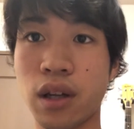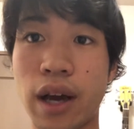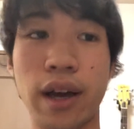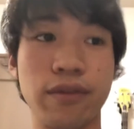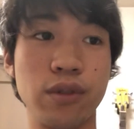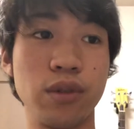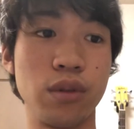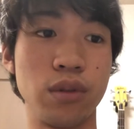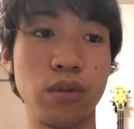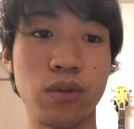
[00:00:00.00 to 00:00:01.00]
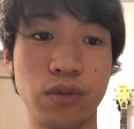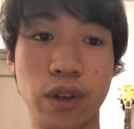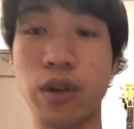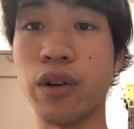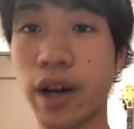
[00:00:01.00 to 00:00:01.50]
I have to
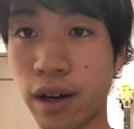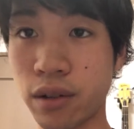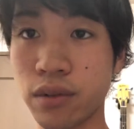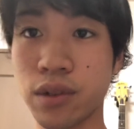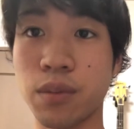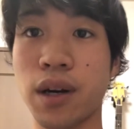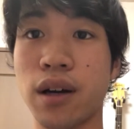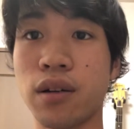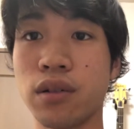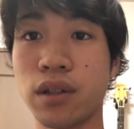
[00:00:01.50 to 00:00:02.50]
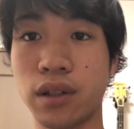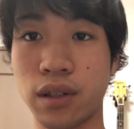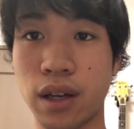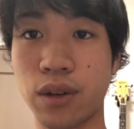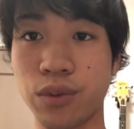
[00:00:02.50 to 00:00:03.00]
figure it out somehow,
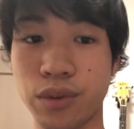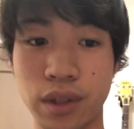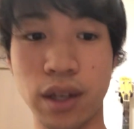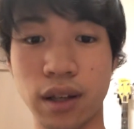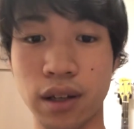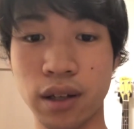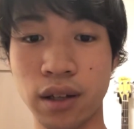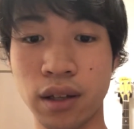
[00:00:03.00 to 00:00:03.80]
and I don't think,